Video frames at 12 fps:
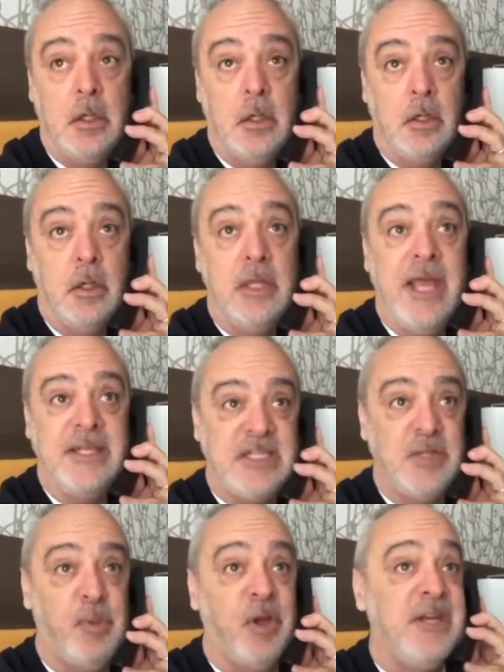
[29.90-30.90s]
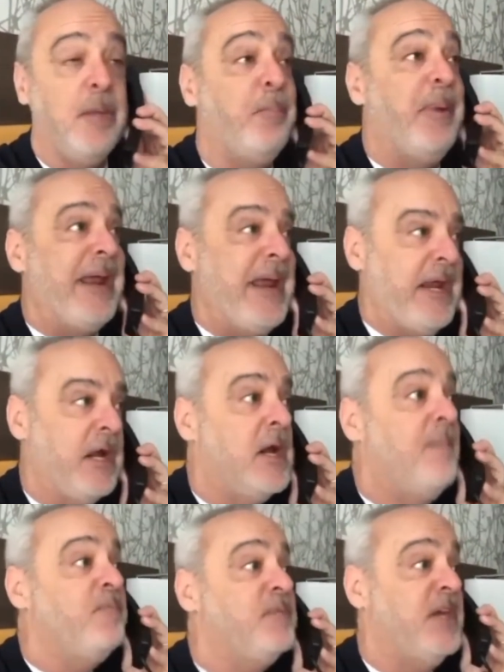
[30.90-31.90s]
Yes, it's plugged in. B,
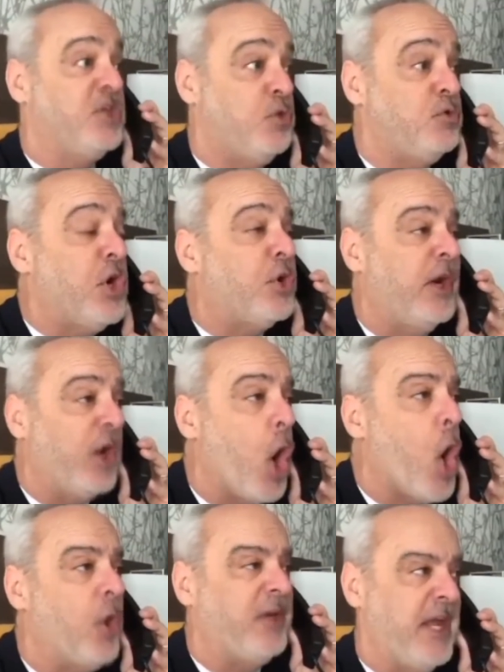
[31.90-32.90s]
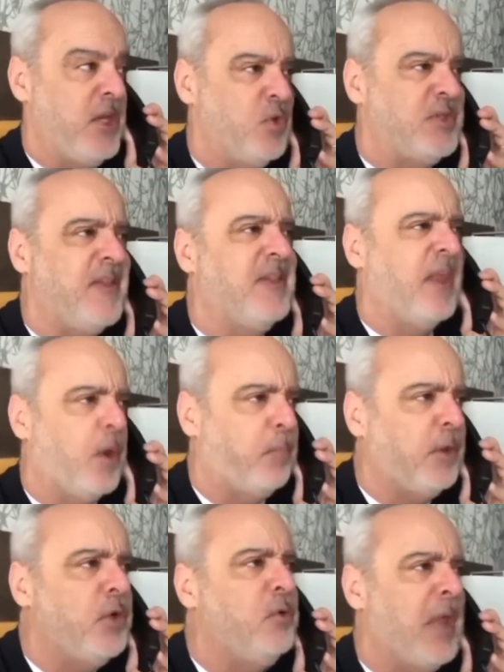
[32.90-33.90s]
did you turn it on? Can you see the little
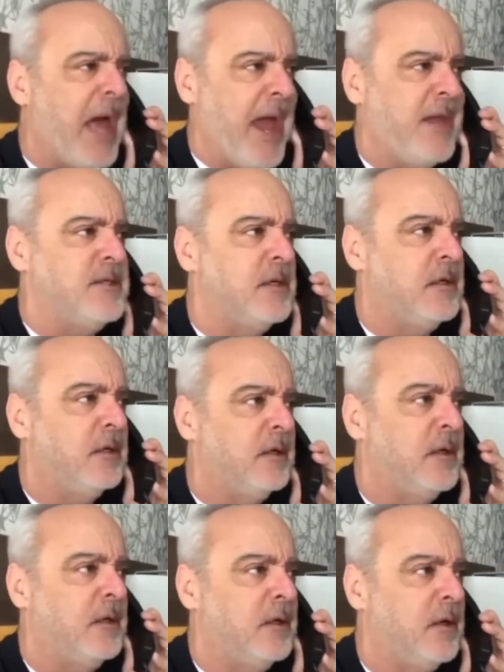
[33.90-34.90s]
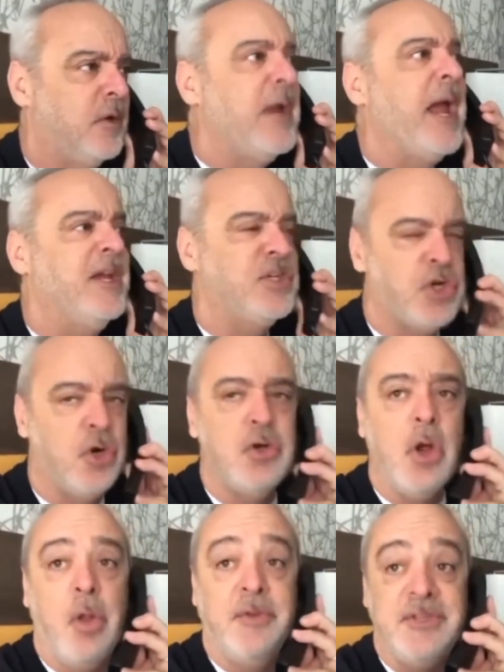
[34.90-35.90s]
blue light? Okay, it's turned
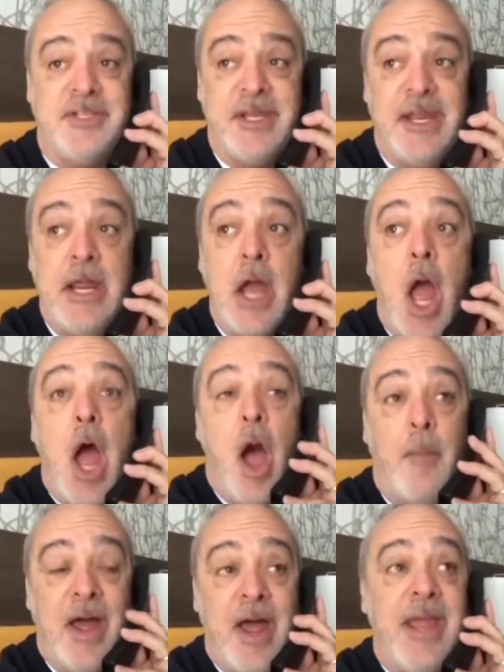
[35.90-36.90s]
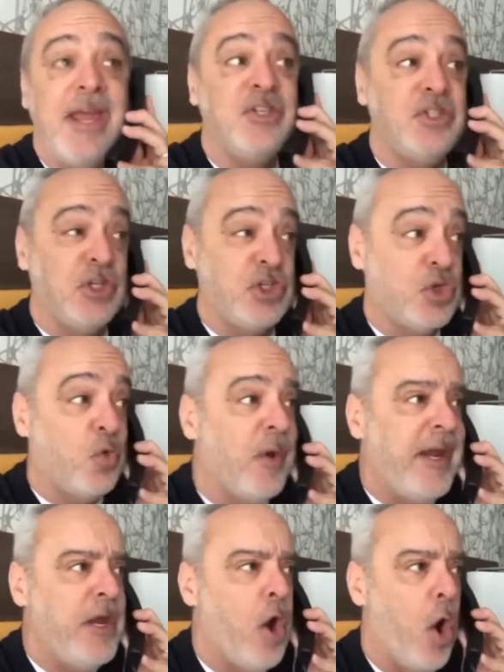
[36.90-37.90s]
on. C, um, uh, is the
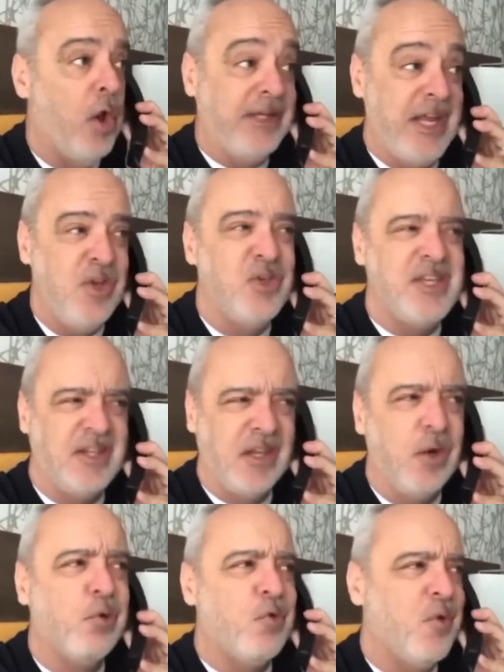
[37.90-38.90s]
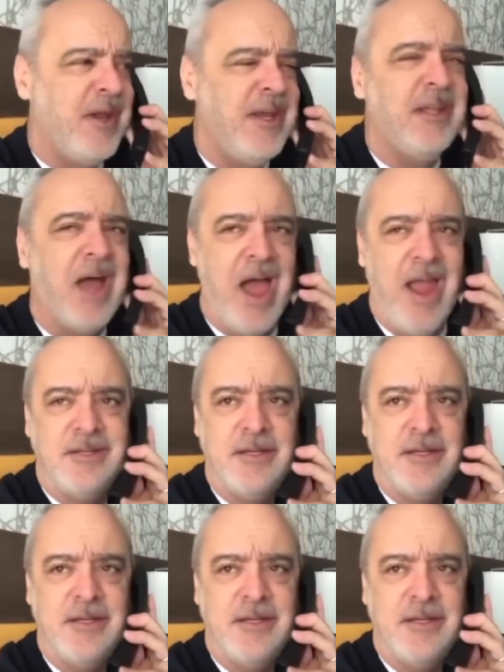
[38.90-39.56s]
screen on? Can you see the little green light?